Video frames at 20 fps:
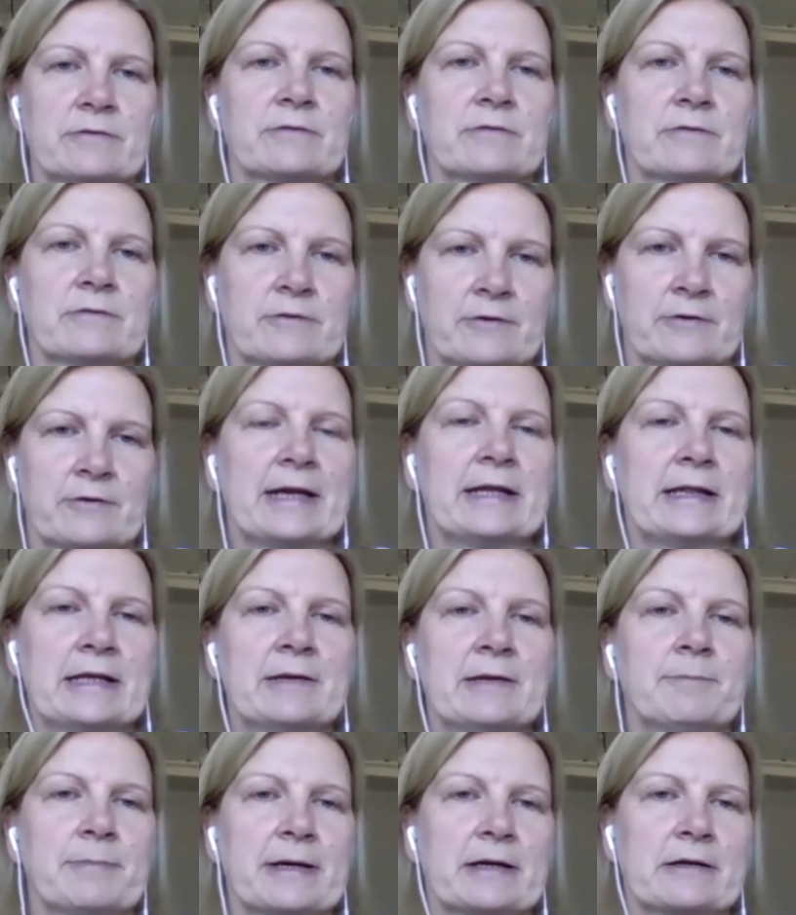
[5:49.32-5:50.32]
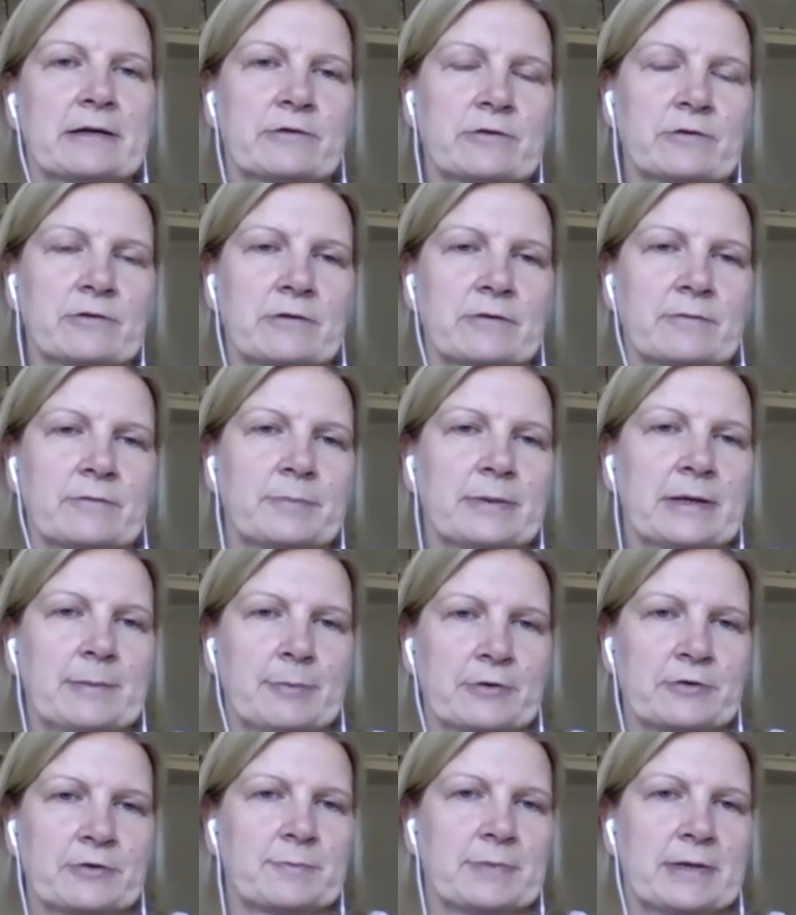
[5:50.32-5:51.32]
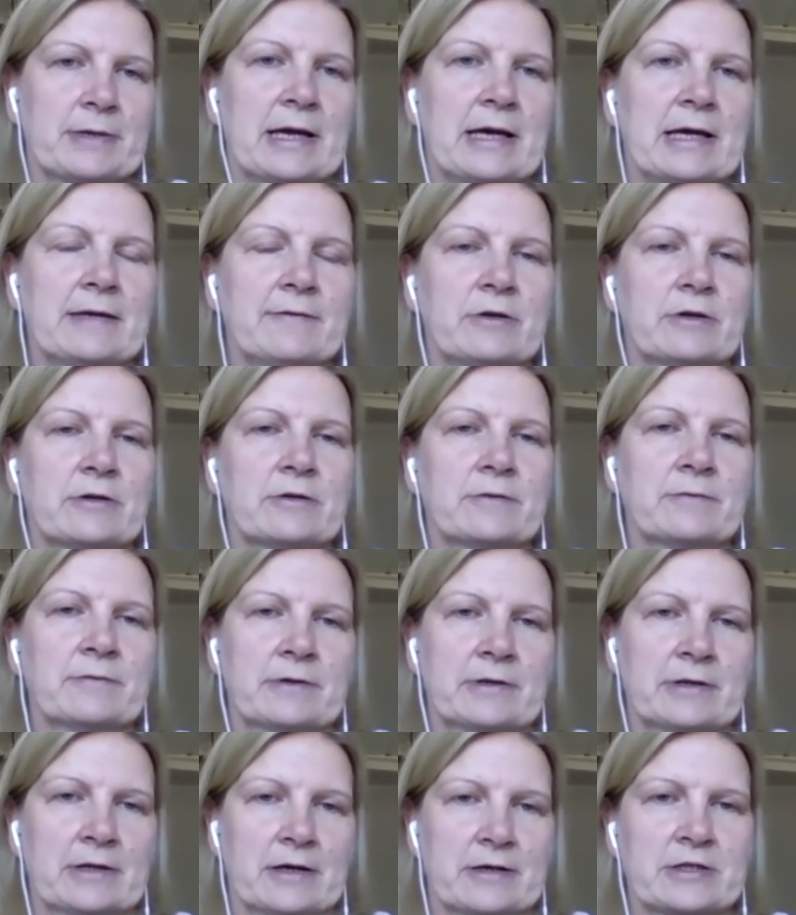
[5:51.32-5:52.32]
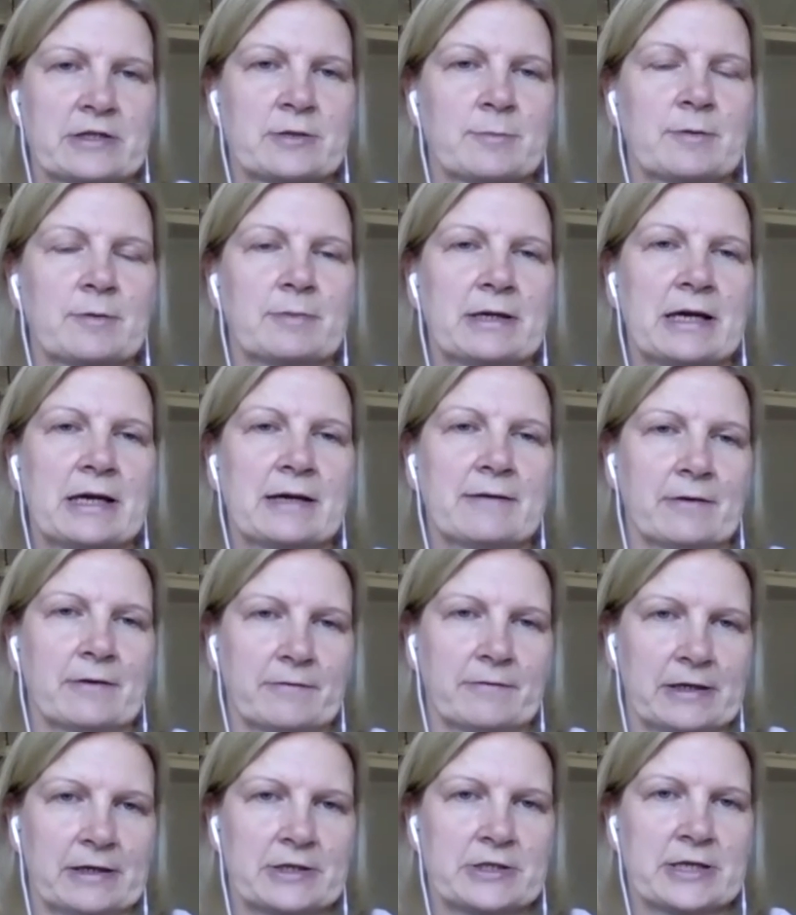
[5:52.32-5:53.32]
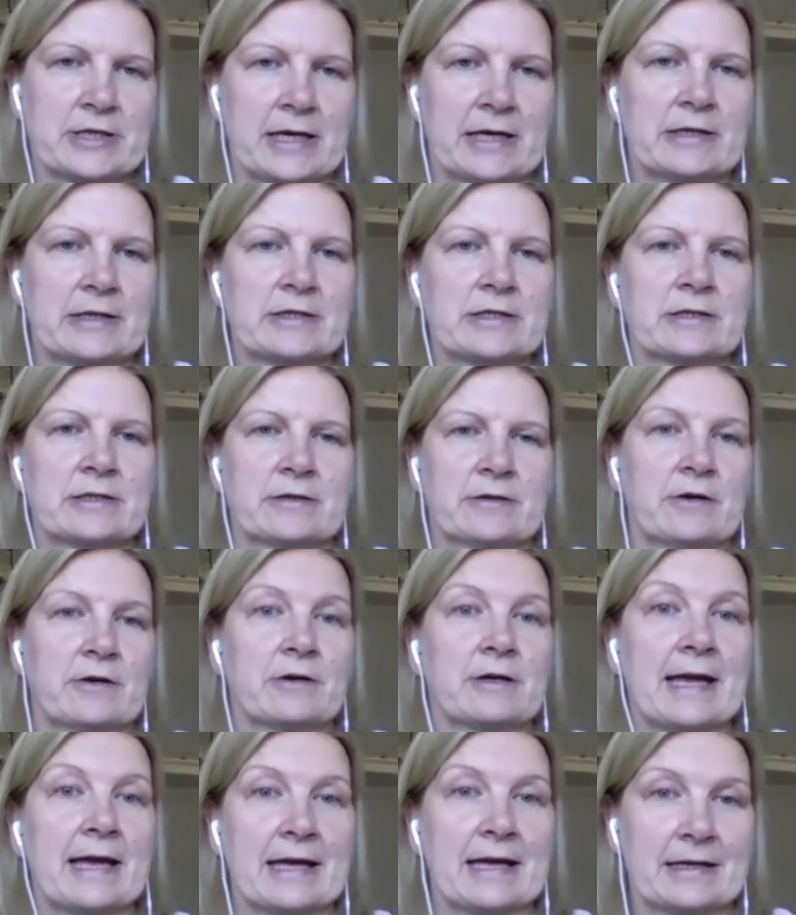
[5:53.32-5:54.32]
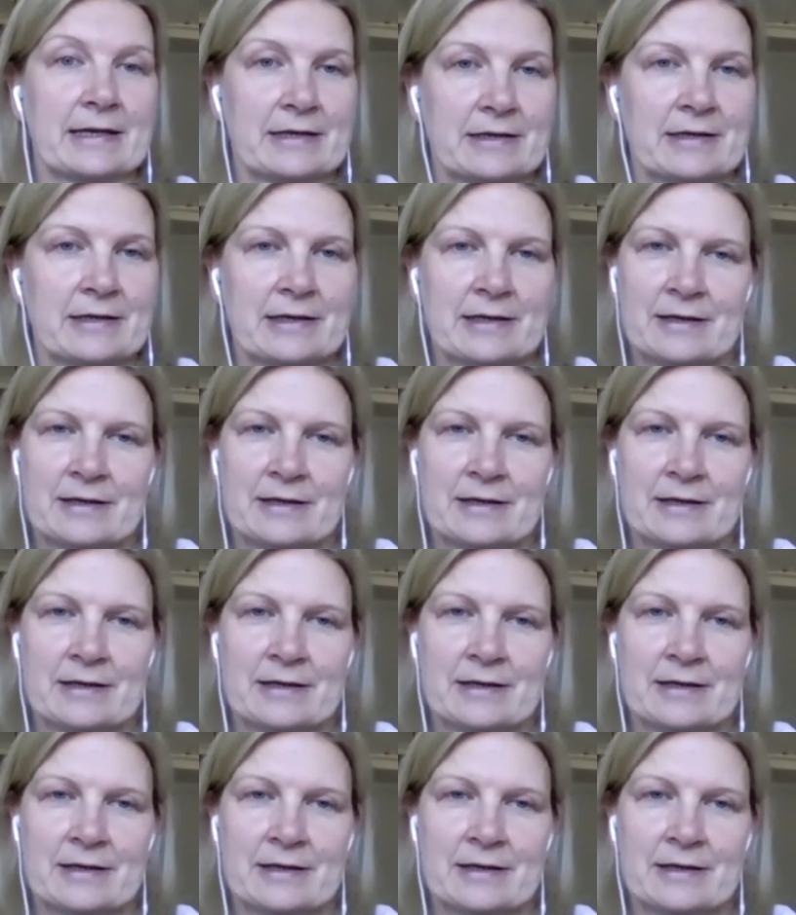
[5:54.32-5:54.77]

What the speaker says: great impact to people's behavior. Customer behavior will change again.